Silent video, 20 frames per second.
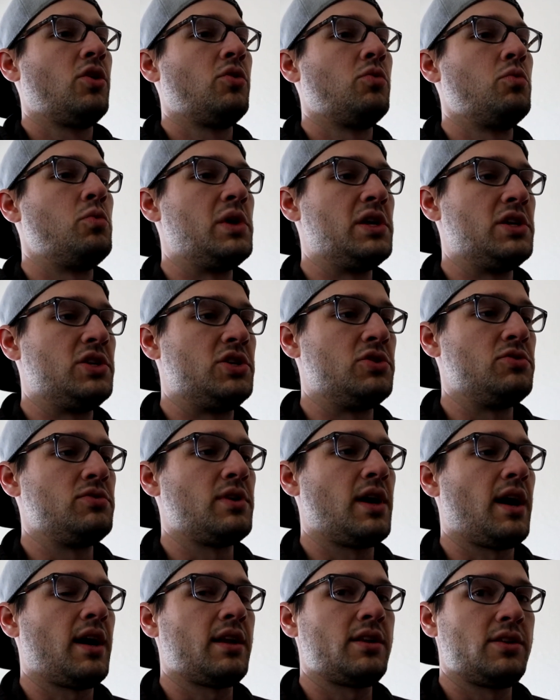We do
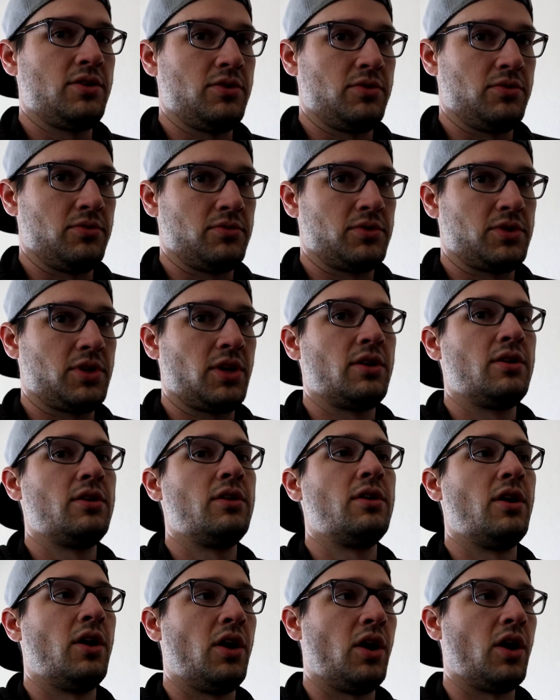not use
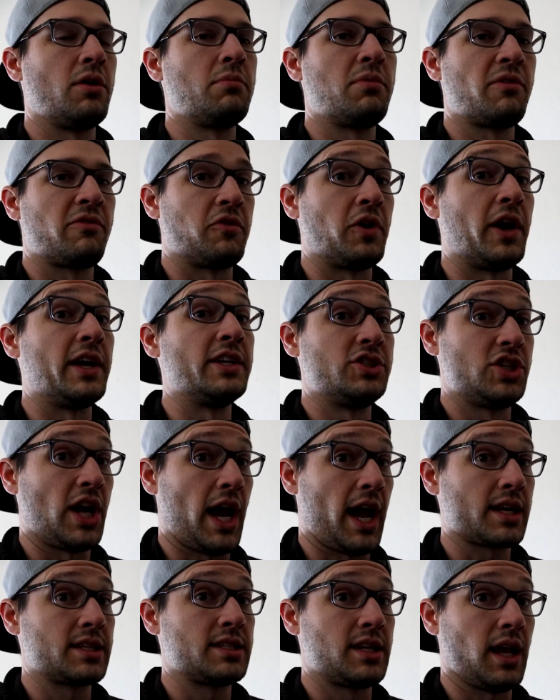Harbor Freight
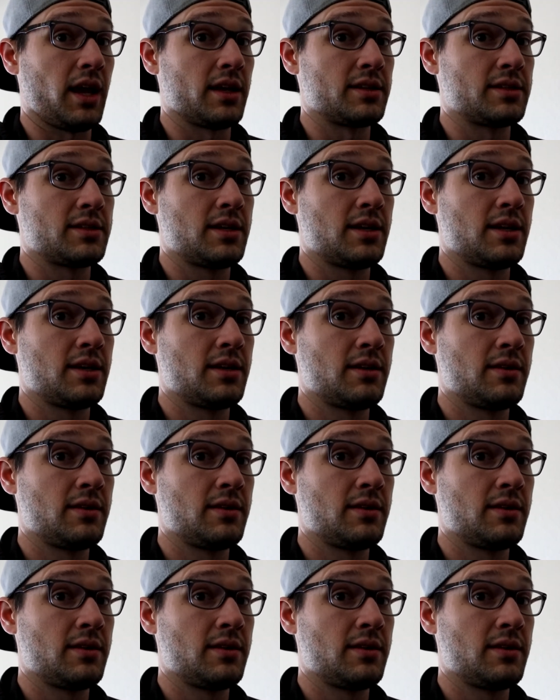jack stands.